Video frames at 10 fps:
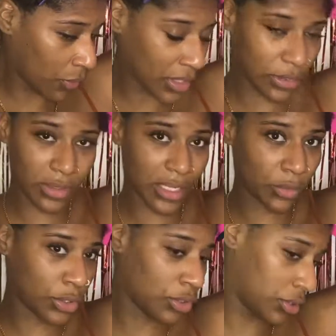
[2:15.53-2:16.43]
way. So that's
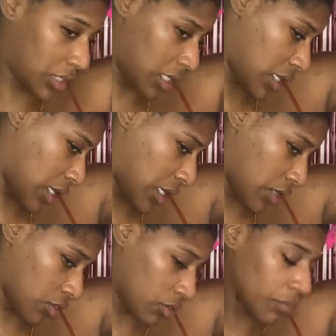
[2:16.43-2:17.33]
what you're seeing
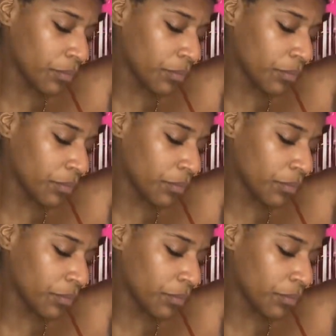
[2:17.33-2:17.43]
here.